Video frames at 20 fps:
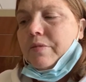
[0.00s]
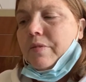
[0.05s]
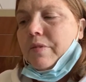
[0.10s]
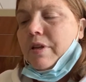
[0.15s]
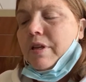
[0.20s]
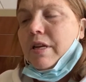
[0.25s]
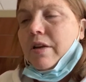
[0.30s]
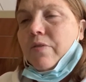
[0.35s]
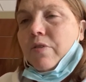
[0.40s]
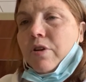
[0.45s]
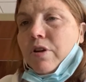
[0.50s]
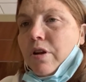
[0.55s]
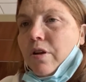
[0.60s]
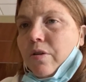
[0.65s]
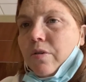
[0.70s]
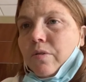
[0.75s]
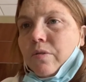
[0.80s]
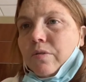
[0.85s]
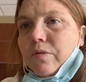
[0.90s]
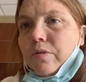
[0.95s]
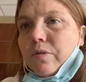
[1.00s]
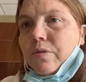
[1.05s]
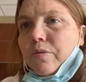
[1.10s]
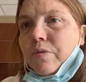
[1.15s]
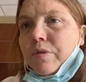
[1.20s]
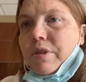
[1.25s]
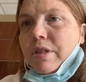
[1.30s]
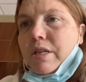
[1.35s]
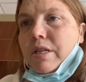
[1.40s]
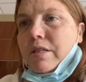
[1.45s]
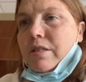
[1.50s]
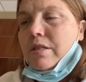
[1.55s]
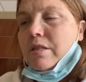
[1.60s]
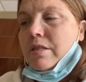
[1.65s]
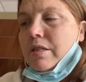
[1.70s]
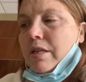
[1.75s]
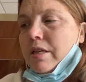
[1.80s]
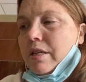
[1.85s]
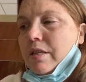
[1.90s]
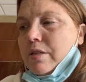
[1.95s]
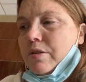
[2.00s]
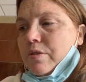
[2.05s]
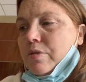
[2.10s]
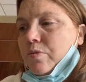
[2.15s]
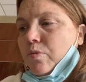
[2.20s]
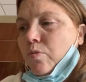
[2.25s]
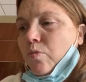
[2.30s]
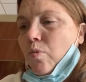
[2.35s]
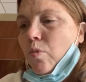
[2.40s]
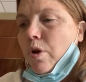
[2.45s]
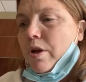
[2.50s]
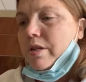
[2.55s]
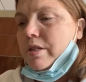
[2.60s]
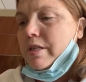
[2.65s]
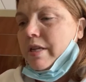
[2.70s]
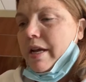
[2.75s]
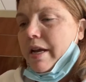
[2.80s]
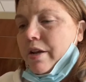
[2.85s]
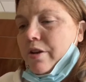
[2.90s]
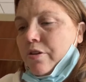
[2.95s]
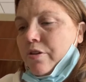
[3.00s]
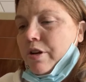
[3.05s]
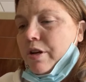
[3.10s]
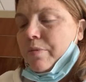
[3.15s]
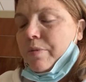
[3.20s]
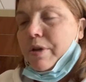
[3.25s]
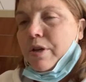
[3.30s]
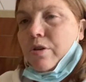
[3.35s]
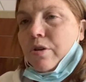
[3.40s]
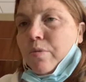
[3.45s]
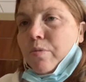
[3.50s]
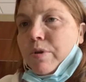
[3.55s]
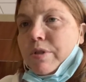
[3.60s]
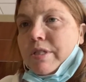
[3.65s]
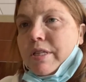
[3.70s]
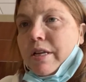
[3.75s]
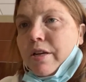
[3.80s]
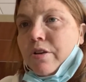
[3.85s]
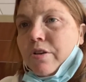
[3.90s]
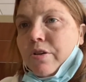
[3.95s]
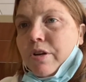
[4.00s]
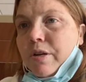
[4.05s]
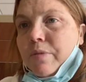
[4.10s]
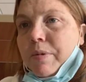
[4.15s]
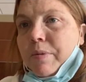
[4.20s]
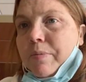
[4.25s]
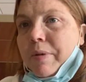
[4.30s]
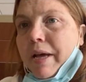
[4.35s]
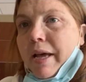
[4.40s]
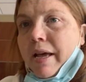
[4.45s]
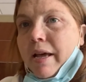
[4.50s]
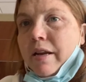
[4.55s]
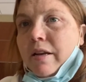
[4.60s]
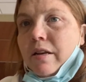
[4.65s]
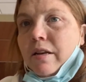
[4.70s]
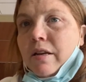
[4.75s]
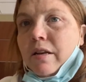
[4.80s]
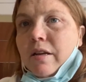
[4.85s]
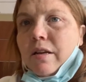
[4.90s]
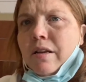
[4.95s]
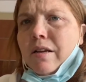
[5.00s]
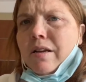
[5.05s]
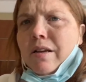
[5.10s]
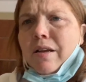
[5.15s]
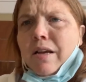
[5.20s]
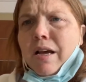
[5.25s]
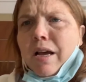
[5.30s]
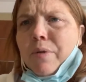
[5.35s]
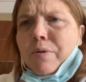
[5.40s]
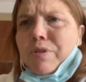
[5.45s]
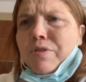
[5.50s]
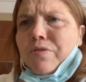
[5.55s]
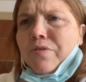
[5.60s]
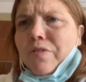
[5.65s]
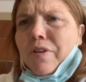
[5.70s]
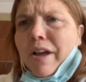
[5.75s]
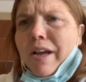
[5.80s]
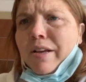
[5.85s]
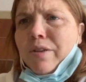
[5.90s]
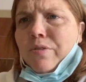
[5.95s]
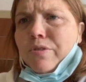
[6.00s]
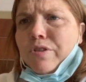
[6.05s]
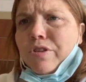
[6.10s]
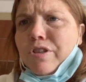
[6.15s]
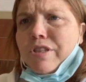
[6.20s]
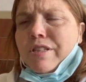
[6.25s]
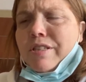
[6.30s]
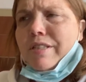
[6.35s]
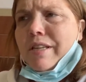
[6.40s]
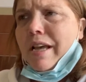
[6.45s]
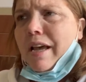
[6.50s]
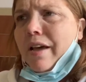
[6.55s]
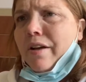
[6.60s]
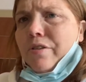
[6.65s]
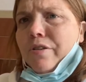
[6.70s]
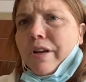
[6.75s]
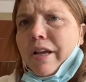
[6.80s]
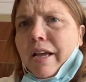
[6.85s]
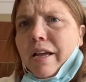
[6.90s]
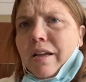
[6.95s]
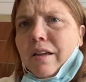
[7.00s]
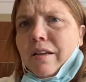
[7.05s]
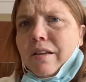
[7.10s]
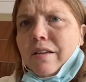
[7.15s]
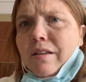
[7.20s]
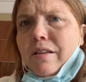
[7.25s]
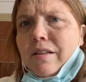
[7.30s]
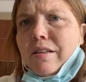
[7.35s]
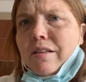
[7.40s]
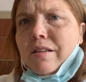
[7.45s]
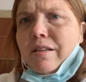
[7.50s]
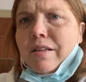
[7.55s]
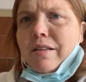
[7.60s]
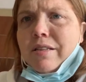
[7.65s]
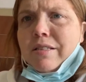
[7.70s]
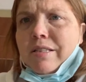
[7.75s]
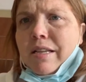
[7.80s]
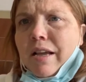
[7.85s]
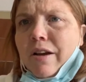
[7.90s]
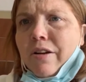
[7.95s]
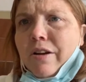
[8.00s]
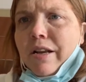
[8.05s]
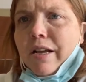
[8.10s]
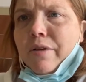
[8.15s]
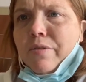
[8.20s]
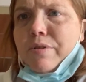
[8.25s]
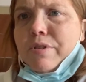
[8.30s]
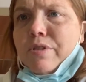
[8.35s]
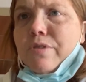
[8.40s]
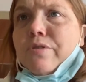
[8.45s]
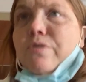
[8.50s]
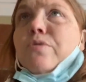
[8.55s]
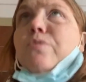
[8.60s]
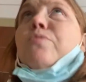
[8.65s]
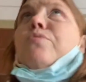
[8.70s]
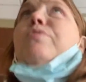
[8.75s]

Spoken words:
never know with these diseases what day you're going to be good, what day you're going to be bad. I was fine on Saturday. Saturday was cool